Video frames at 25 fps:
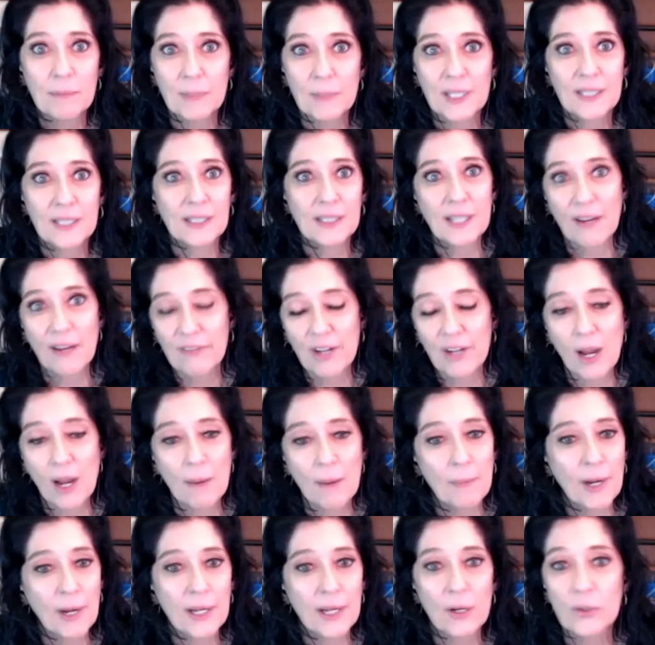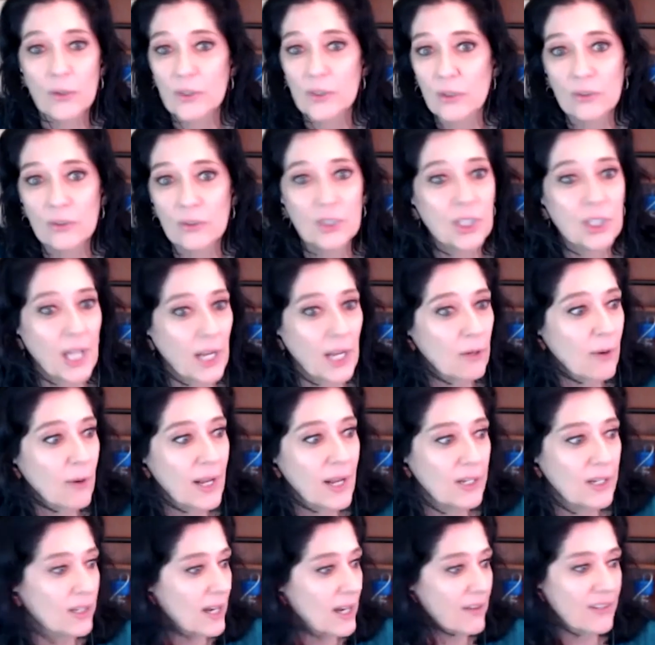because I've got my ozone
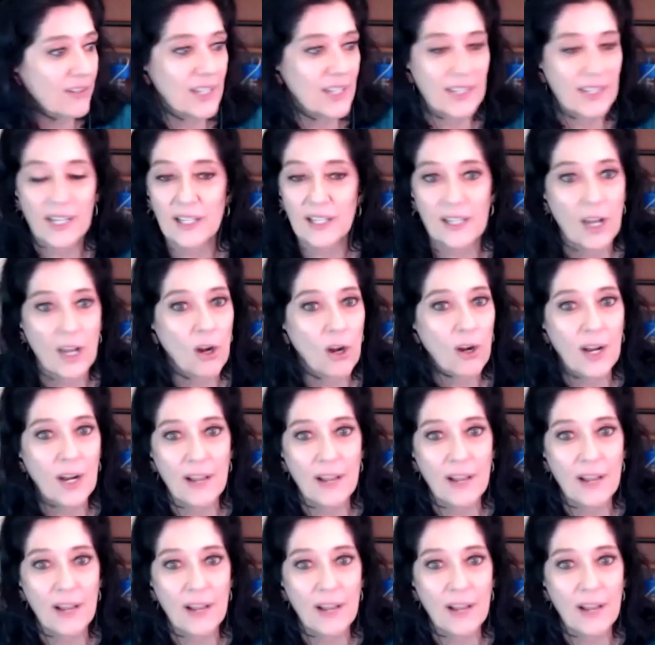generator and everything there,